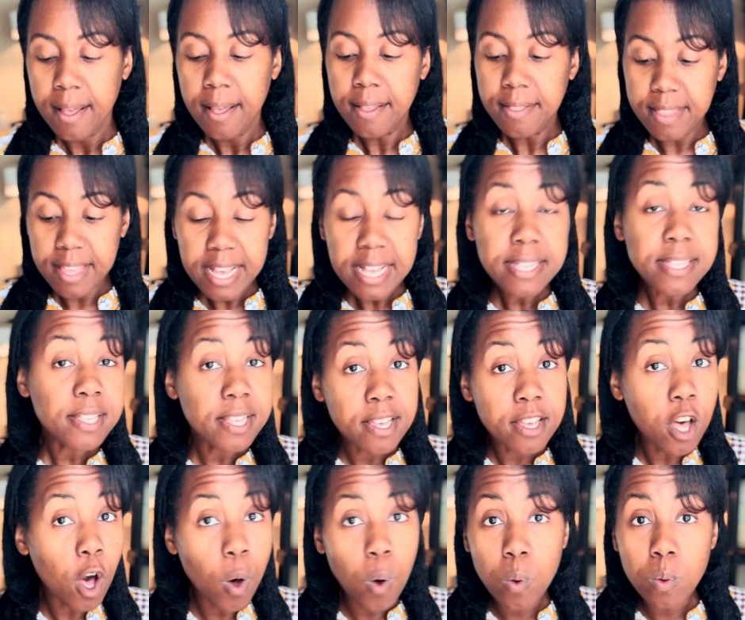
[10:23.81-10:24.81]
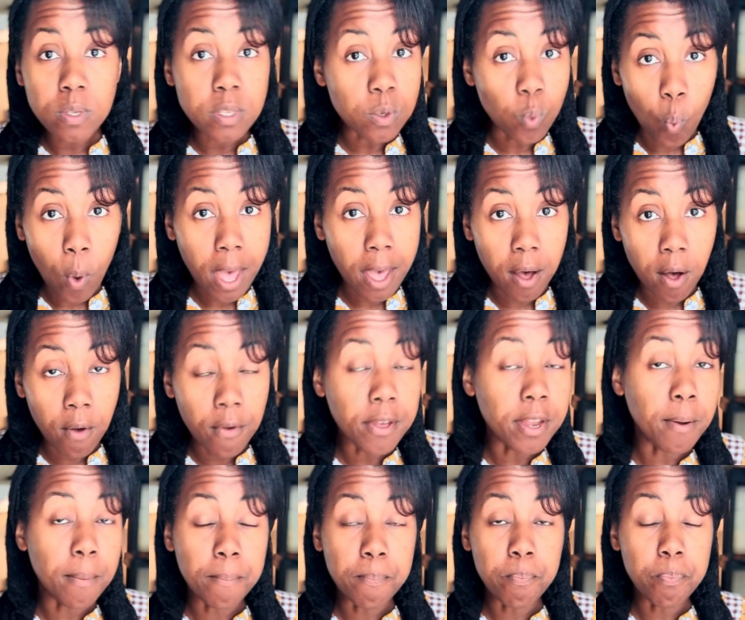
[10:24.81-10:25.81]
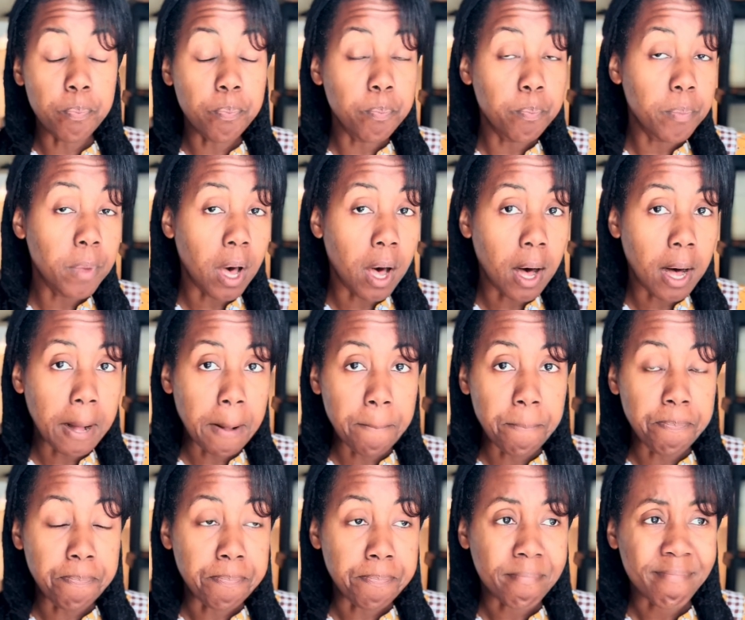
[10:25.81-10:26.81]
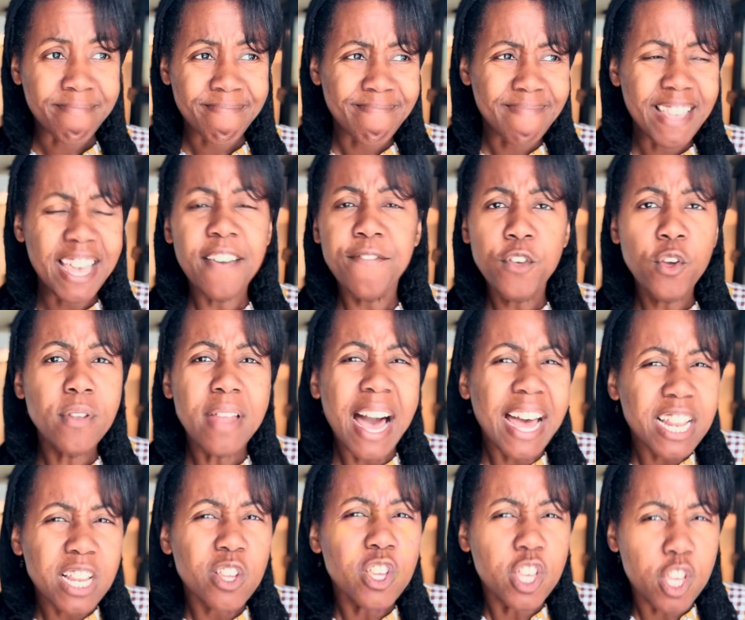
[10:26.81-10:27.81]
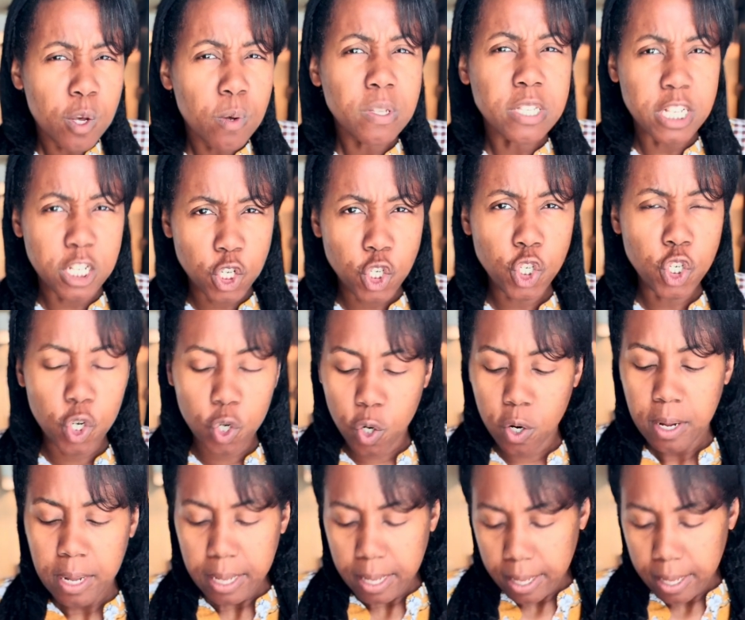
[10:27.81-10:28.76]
This goes well in a, if you're not using sugar,